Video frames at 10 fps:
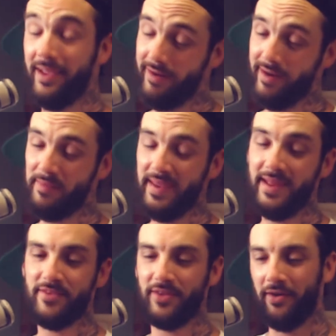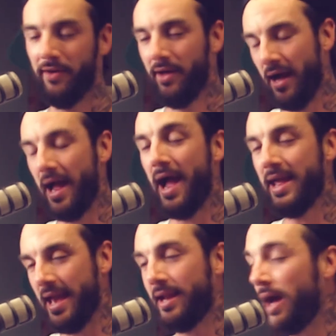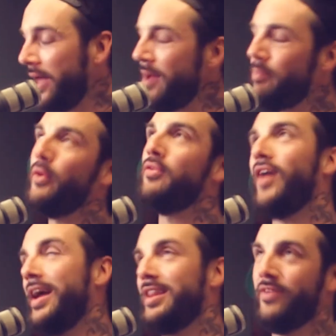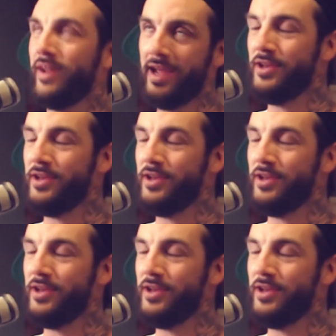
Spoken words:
You know what I mean? So I get it. I get both sides of it.